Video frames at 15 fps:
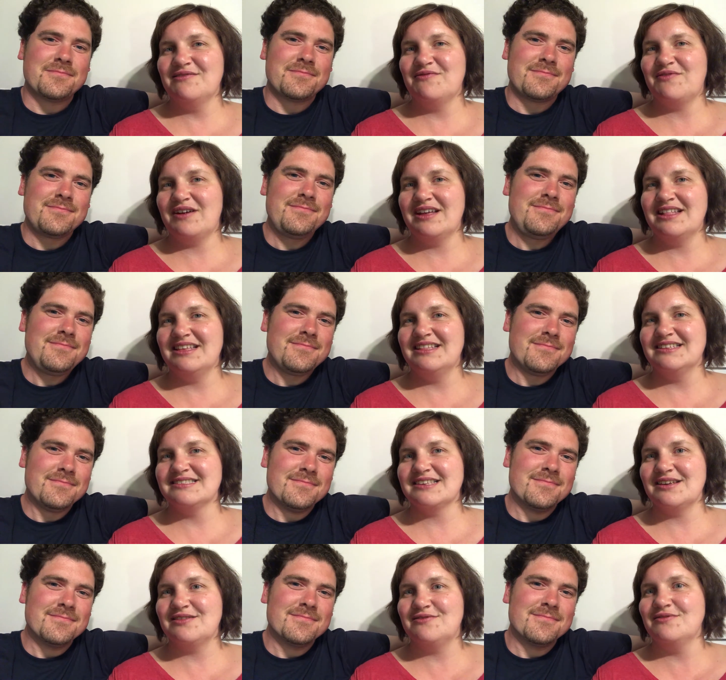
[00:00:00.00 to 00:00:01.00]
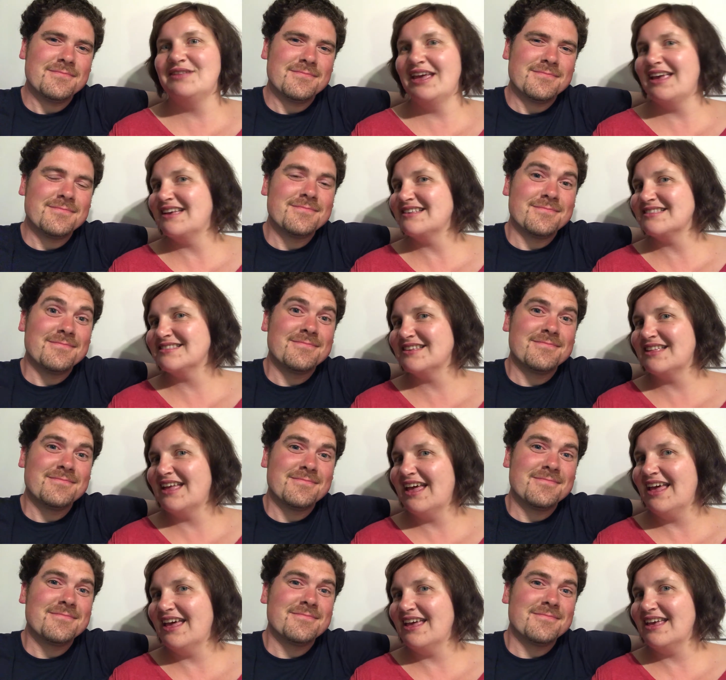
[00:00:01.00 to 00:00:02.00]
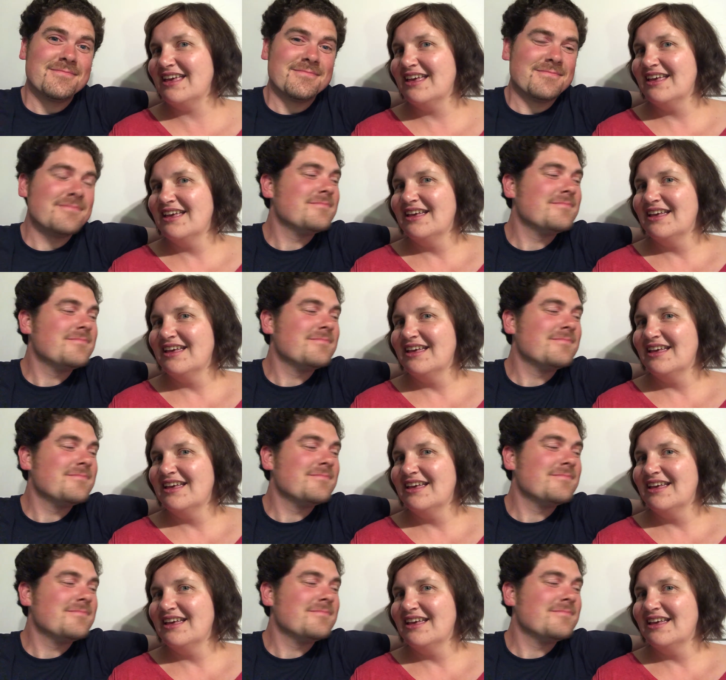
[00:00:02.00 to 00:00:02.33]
Speaker 1: finally decide today is the day.